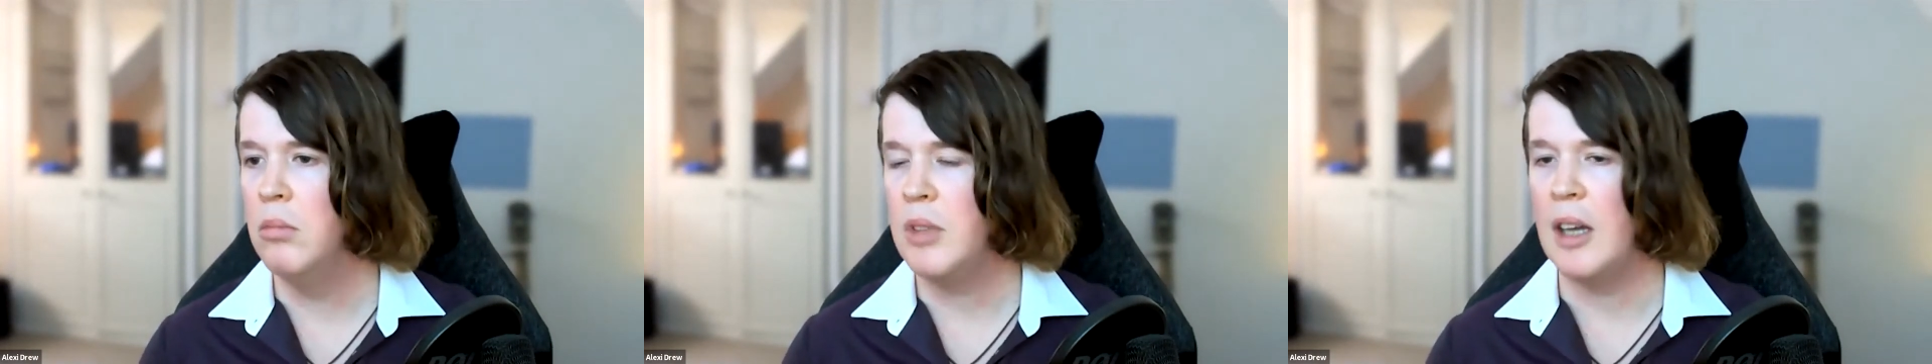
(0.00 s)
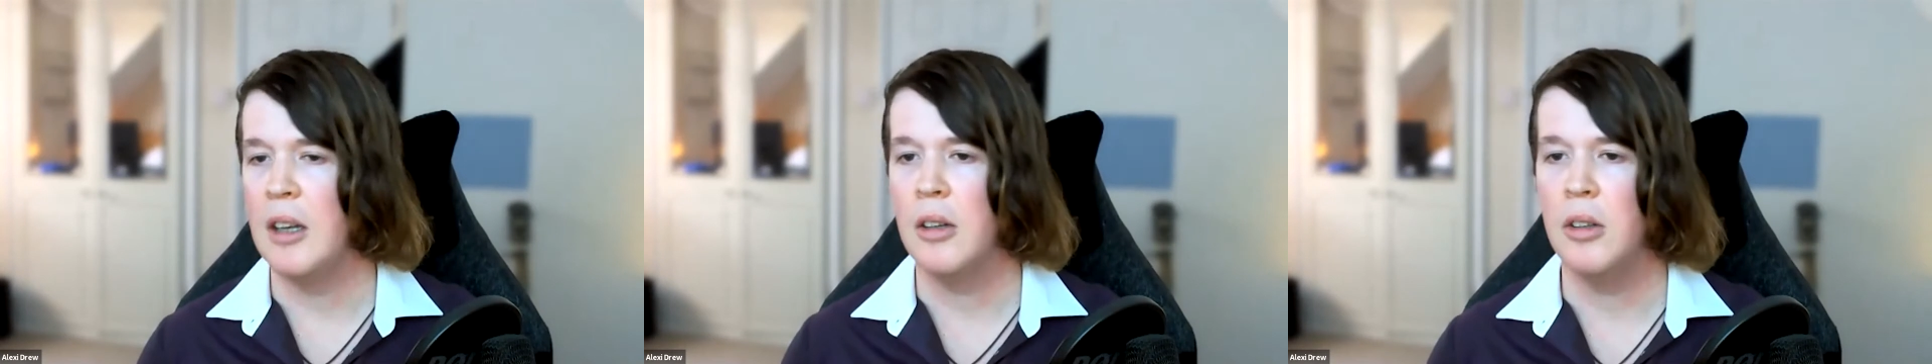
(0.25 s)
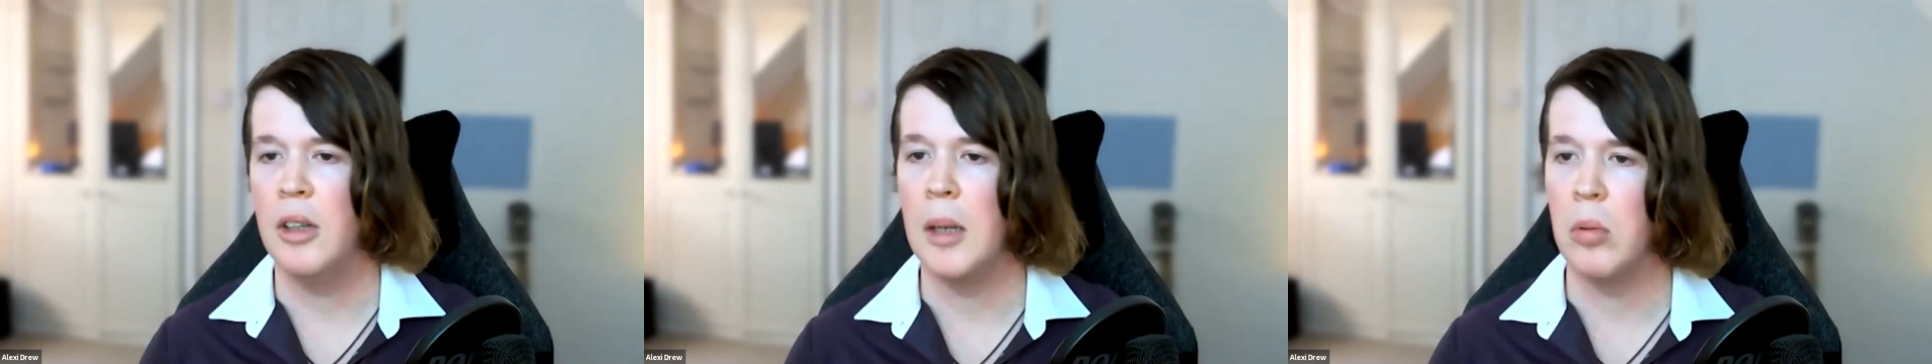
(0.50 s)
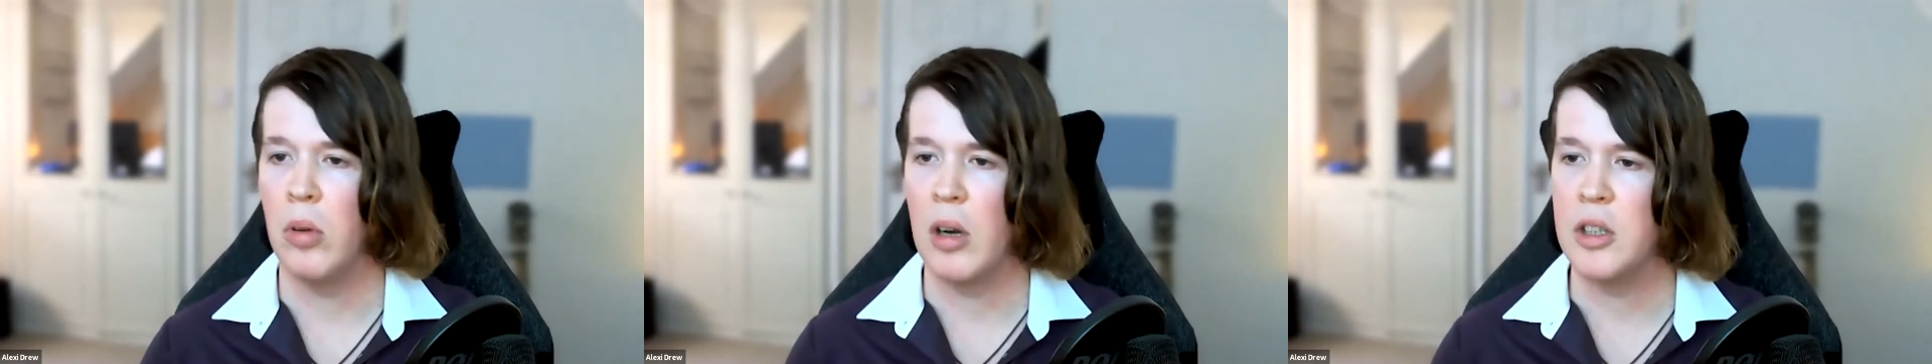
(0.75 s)
technical
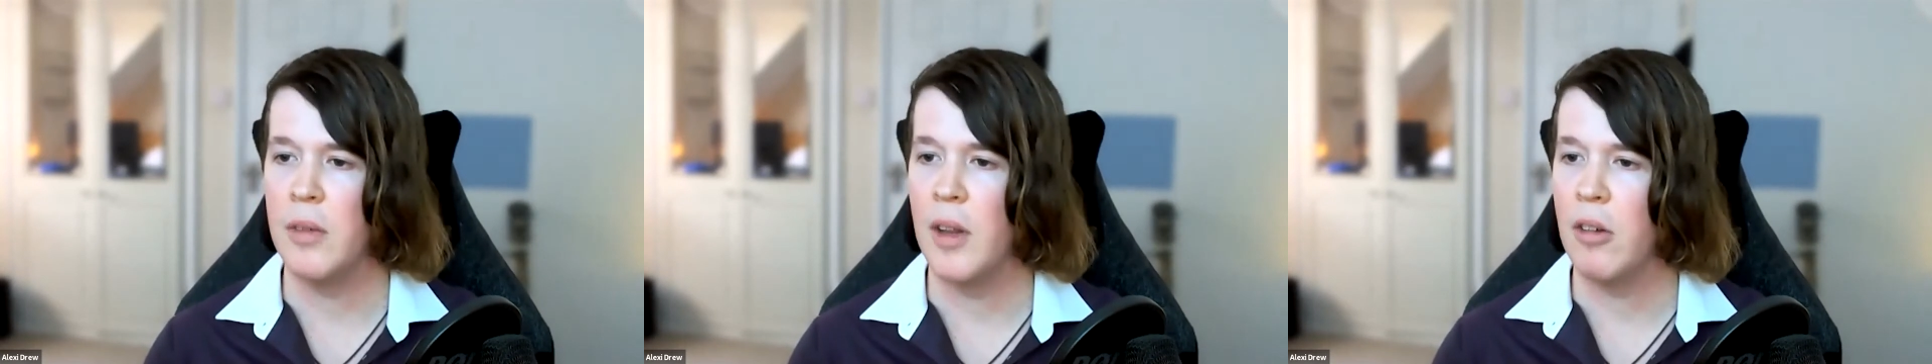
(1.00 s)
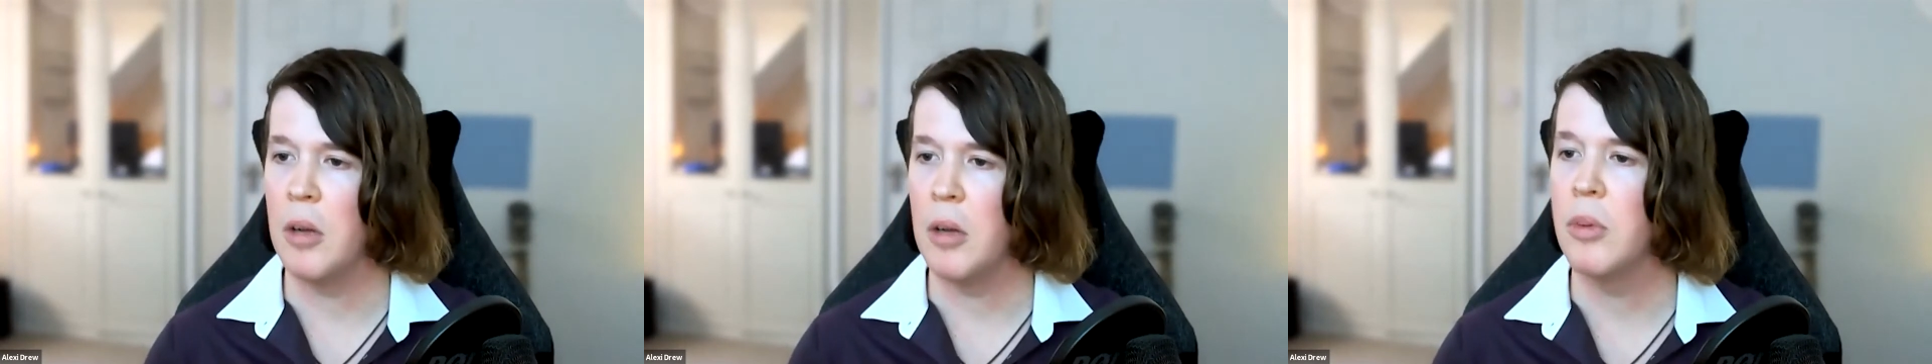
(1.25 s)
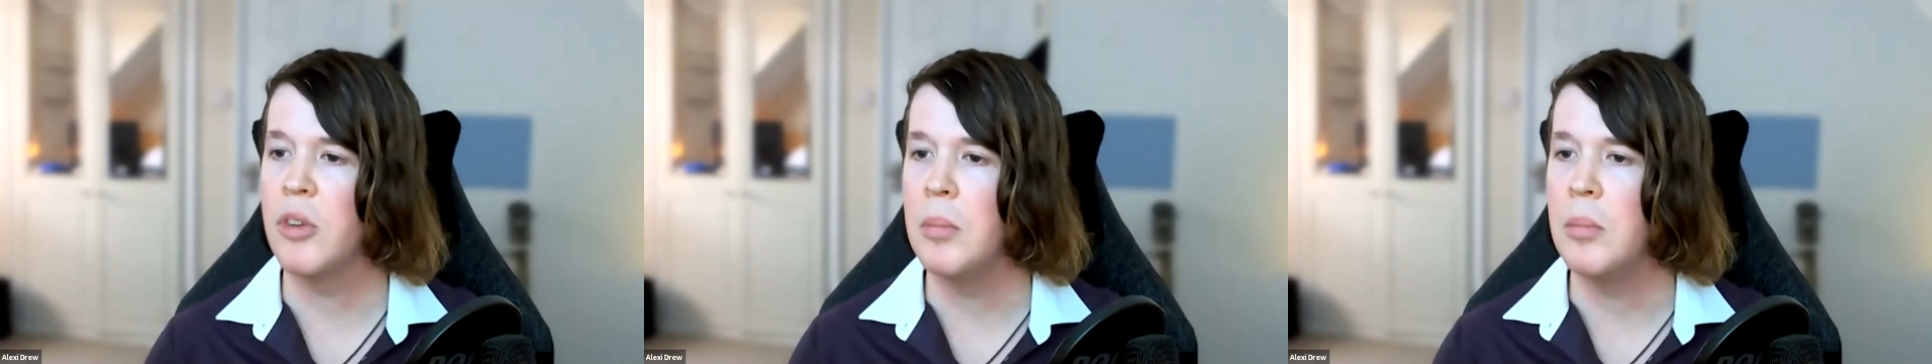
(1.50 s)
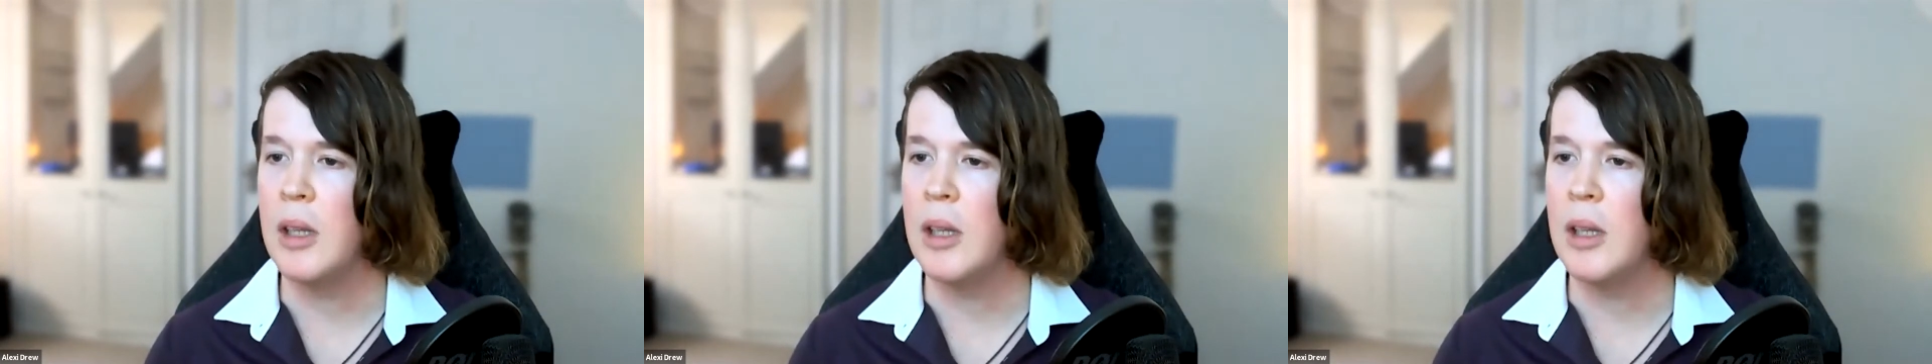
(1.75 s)
deliberation of their own will simply